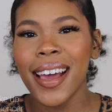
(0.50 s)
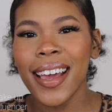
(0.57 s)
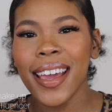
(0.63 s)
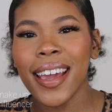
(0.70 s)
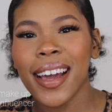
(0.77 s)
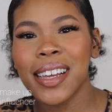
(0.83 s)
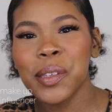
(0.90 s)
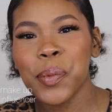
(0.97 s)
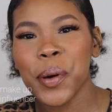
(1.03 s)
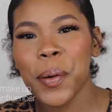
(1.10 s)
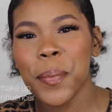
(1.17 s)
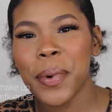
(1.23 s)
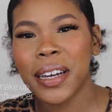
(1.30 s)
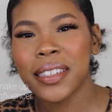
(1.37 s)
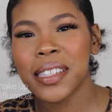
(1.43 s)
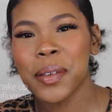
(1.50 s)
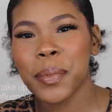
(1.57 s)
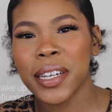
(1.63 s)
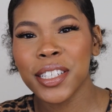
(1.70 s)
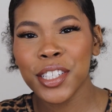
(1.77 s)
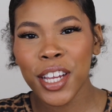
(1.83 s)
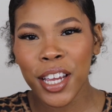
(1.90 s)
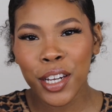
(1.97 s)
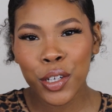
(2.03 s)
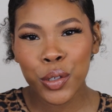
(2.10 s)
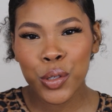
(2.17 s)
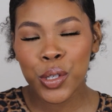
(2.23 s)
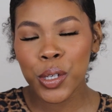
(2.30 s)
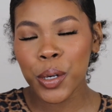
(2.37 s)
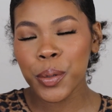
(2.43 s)
Hey guys, welcome back to my
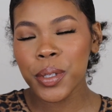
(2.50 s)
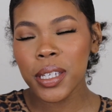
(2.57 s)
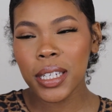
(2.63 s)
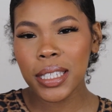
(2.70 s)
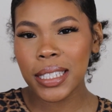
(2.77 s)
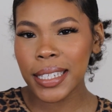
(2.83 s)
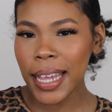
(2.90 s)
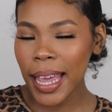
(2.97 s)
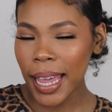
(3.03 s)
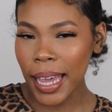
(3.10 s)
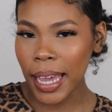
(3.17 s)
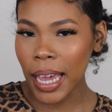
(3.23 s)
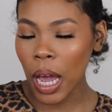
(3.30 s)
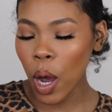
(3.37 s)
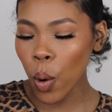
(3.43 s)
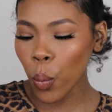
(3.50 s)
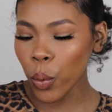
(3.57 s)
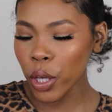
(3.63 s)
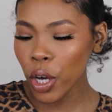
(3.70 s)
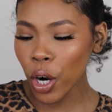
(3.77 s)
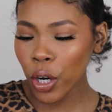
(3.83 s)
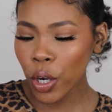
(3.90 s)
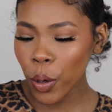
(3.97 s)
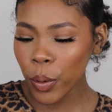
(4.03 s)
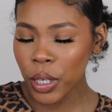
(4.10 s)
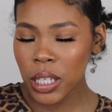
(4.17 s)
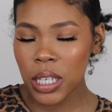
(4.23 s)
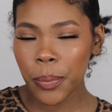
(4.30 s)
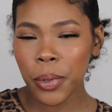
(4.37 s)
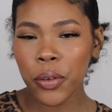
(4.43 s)
channel. So today we are going
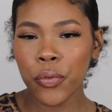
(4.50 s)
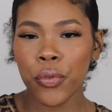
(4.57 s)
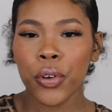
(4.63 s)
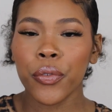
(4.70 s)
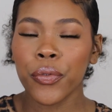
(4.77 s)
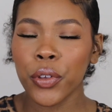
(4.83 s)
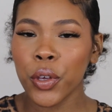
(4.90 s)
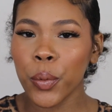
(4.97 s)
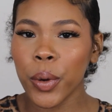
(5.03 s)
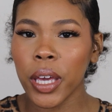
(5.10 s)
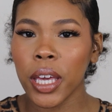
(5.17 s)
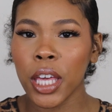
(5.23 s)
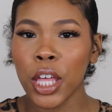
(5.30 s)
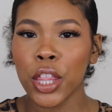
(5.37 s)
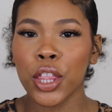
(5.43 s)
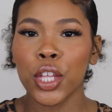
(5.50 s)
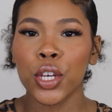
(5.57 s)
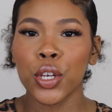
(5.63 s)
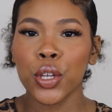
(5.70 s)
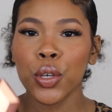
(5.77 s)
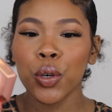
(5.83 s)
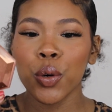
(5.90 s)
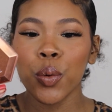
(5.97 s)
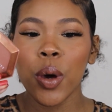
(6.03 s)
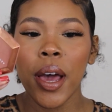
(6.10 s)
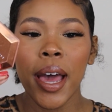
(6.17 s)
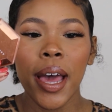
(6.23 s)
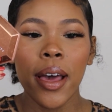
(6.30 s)
to be reviewing the new